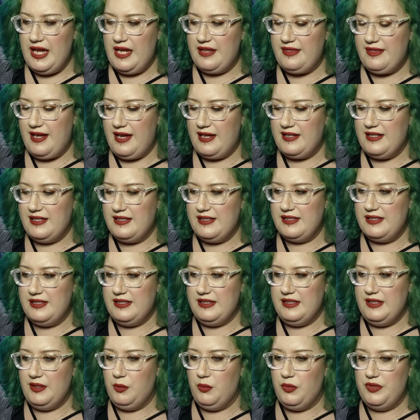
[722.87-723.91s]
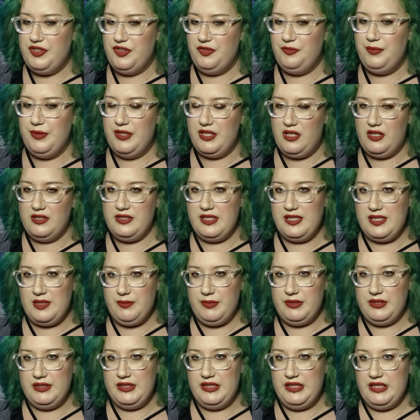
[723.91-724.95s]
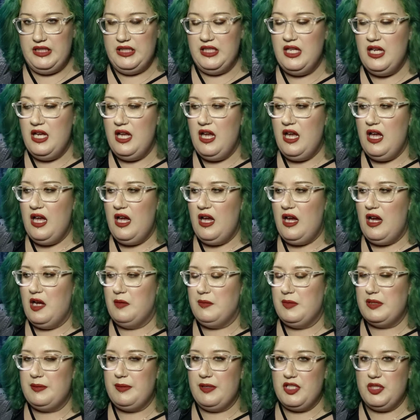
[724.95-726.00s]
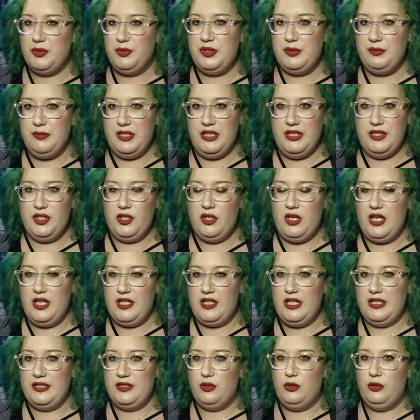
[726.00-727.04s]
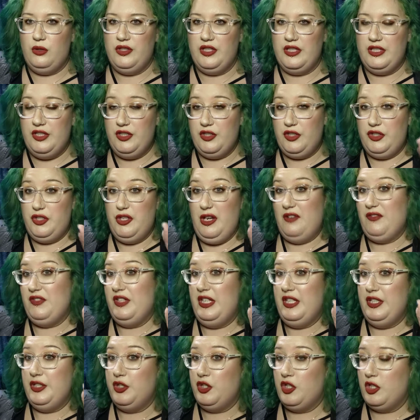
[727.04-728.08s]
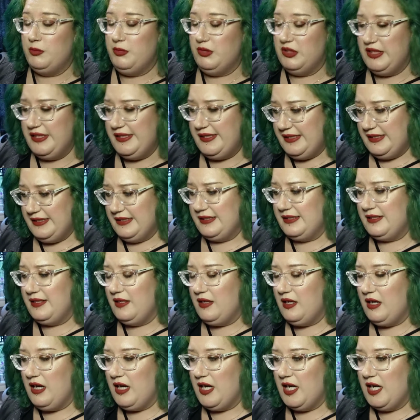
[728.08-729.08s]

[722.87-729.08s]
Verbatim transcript: And that is the, when you've been on disability, um, especially with me, you know, I got told that, you know, you have an incurable disease.